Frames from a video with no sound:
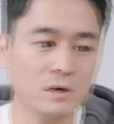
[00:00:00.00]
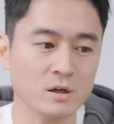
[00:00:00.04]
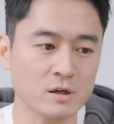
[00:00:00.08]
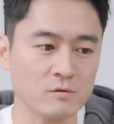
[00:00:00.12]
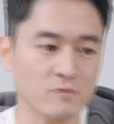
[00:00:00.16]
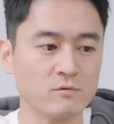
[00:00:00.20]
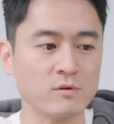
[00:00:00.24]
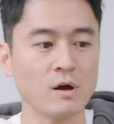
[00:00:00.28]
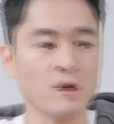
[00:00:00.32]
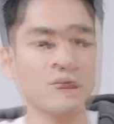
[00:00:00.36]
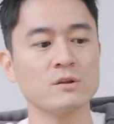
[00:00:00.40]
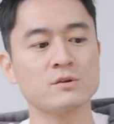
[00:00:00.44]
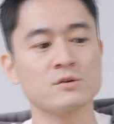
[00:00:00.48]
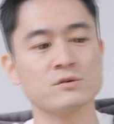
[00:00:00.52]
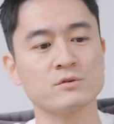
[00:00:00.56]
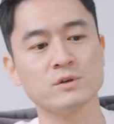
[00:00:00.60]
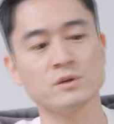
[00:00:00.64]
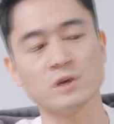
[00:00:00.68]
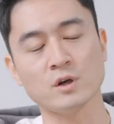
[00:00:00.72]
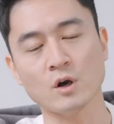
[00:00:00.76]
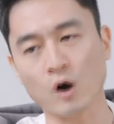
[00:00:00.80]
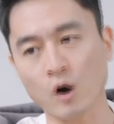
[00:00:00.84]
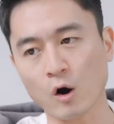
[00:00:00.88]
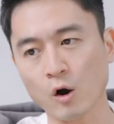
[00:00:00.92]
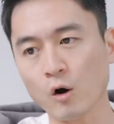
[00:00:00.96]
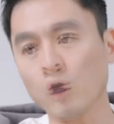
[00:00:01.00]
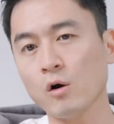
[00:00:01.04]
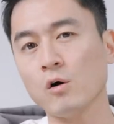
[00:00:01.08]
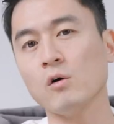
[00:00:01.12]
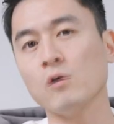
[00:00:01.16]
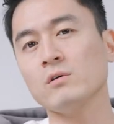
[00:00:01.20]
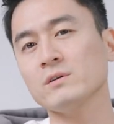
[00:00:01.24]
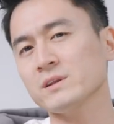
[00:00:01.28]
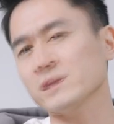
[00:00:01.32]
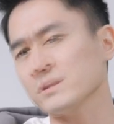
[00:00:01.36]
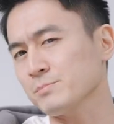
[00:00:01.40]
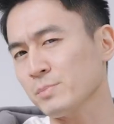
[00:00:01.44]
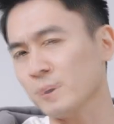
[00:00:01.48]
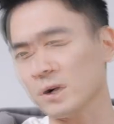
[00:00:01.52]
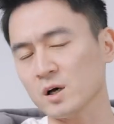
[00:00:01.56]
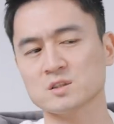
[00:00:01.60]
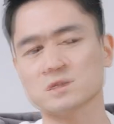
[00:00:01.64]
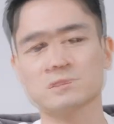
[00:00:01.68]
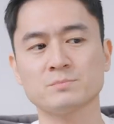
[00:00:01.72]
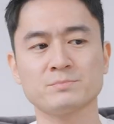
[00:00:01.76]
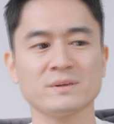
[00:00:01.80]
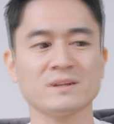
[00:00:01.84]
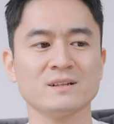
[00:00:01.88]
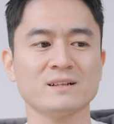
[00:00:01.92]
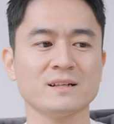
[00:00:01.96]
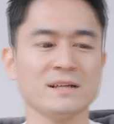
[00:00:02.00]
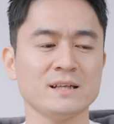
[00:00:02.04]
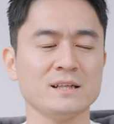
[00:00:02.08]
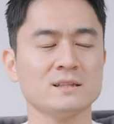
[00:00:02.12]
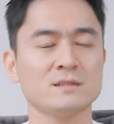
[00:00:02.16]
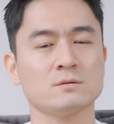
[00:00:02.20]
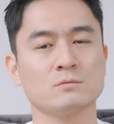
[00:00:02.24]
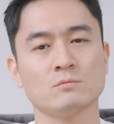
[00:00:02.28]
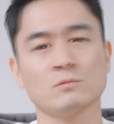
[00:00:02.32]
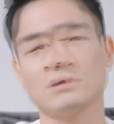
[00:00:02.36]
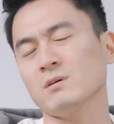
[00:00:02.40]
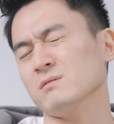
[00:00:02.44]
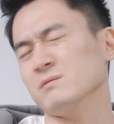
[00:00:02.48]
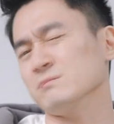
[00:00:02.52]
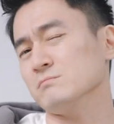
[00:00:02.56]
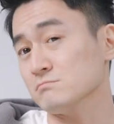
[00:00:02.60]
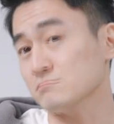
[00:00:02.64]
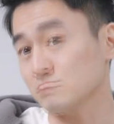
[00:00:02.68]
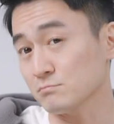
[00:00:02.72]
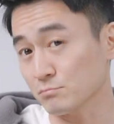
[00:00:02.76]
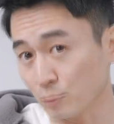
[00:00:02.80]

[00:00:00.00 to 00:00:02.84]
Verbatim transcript: gonna run through all the possibilities, well,